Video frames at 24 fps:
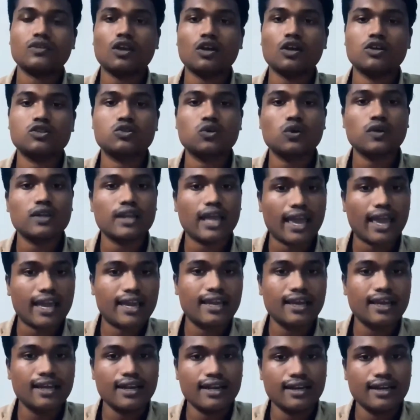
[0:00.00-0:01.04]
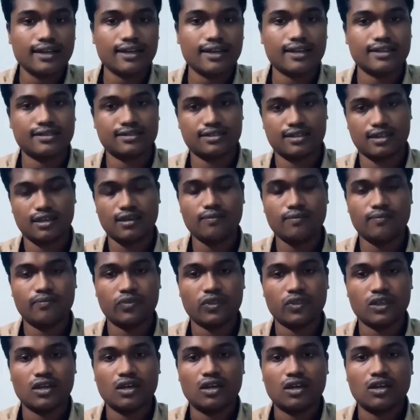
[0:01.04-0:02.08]
So in Achillean industry,
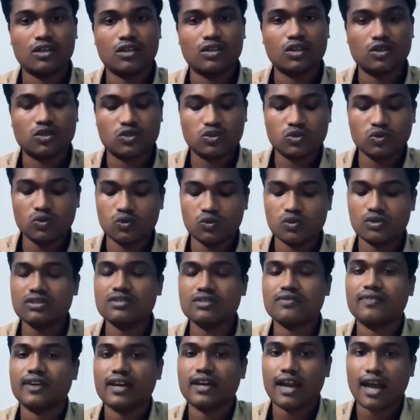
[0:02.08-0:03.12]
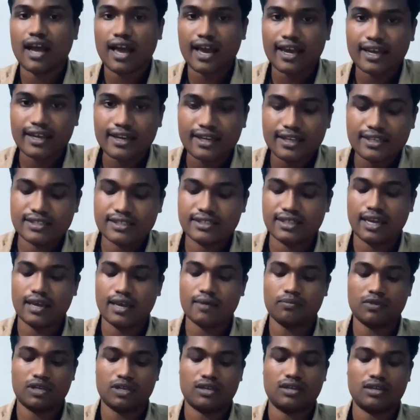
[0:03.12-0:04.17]
the tools were highly
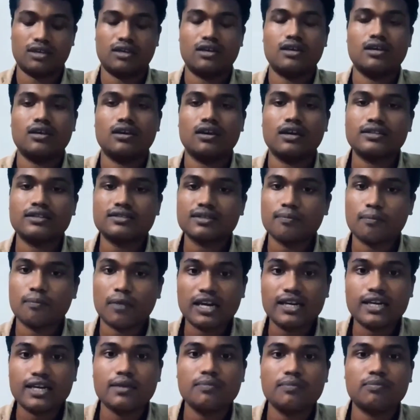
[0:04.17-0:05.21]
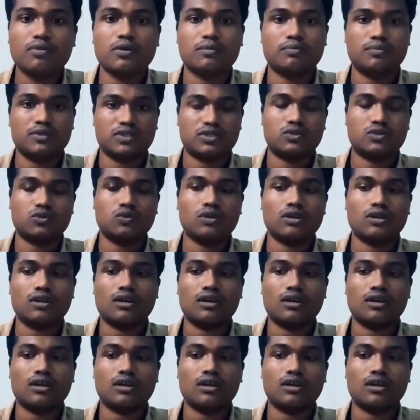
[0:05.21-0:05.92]
shaped. It's a multi-purpose tool.